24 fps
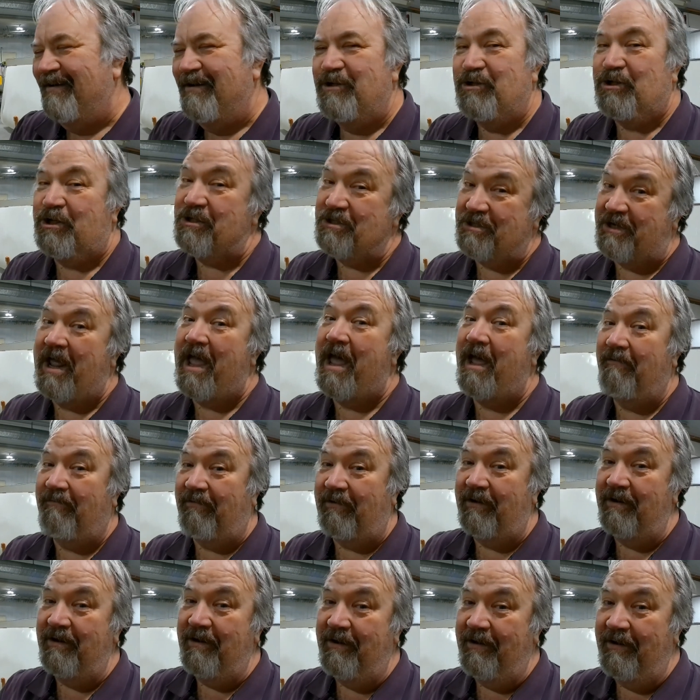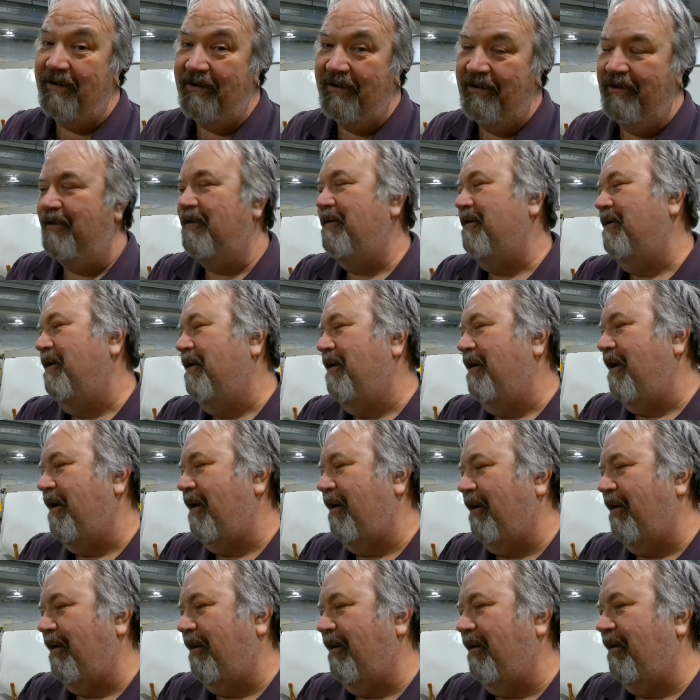She's in heaven.
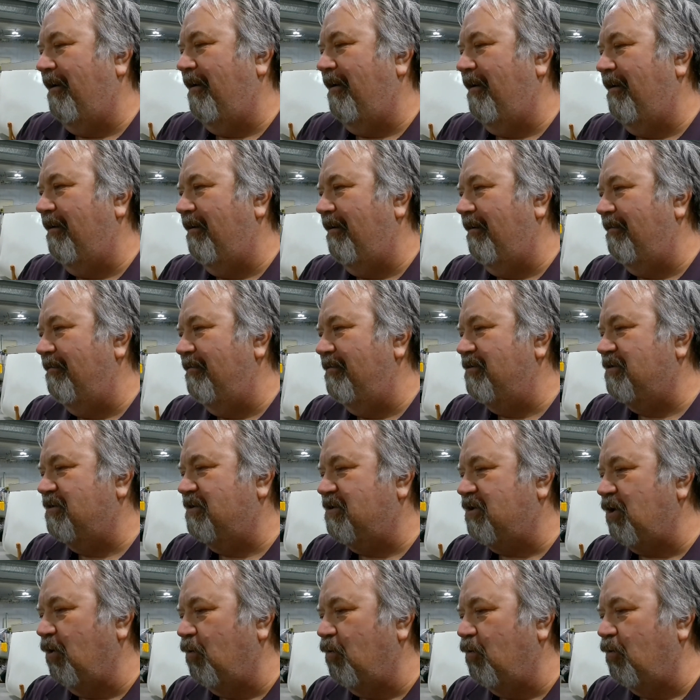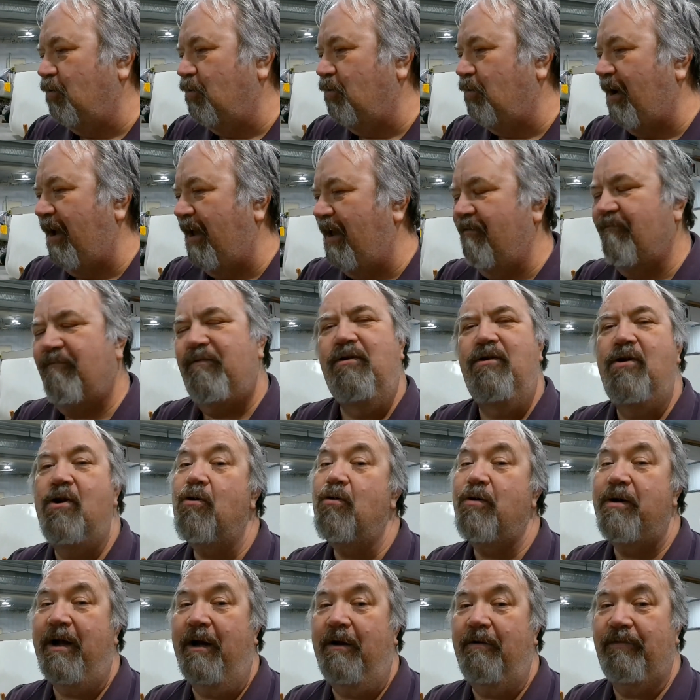So I have
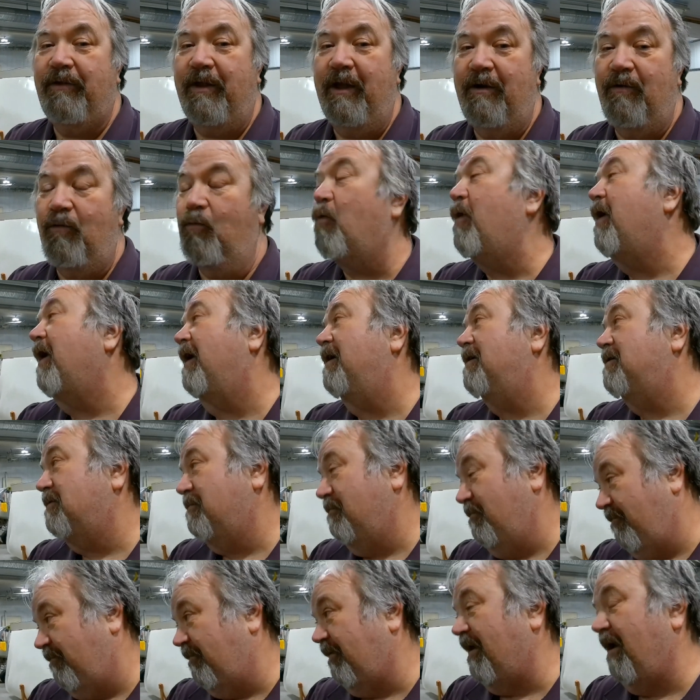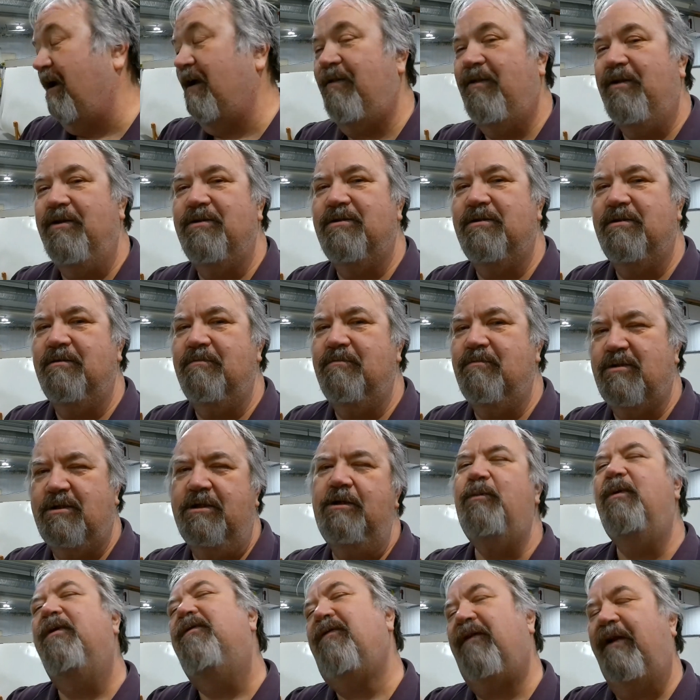no doubt that when I fly this,
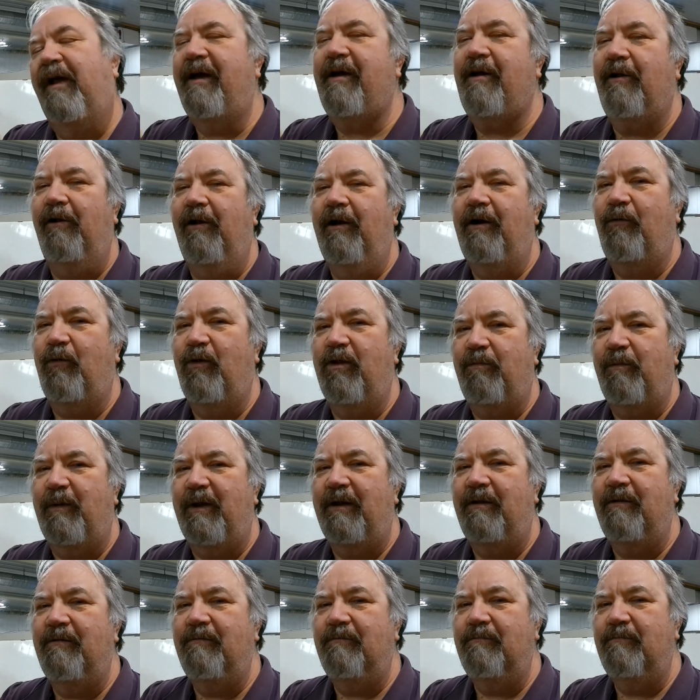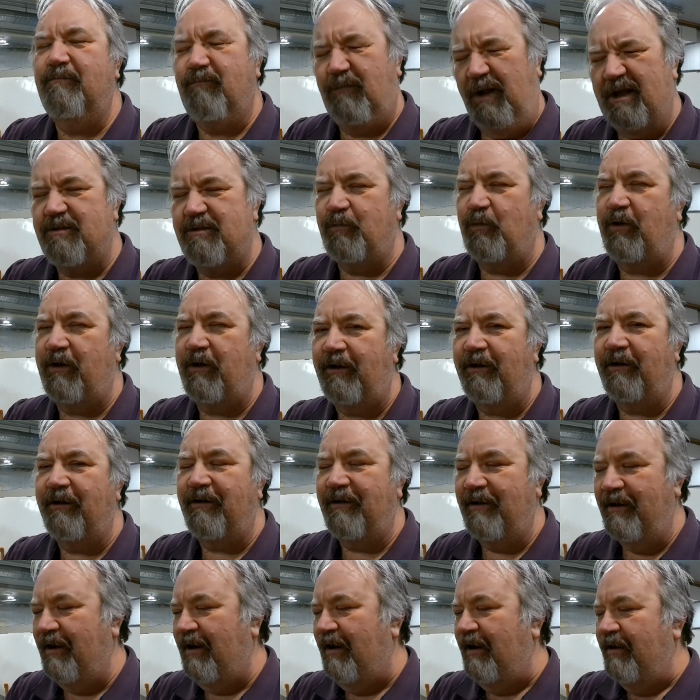she'll be flying along with me. That's pretty
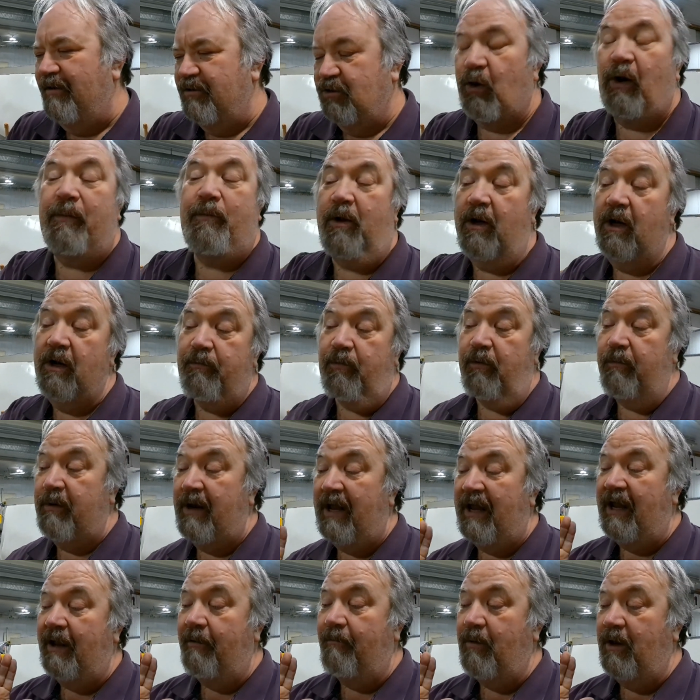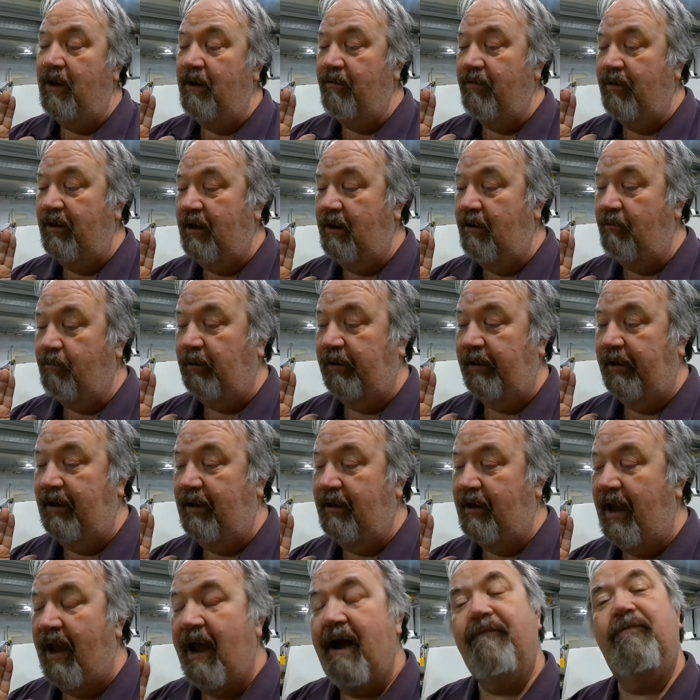good. So I'm going to name the
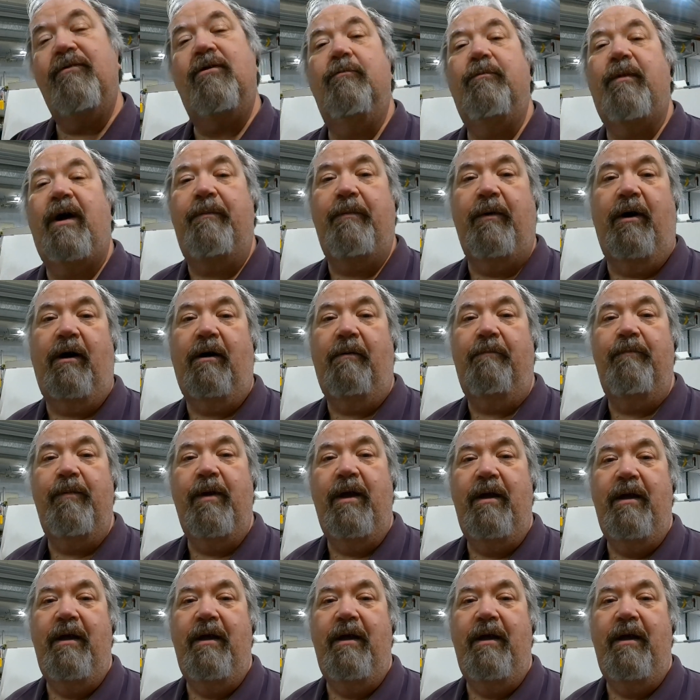airplane after my mom,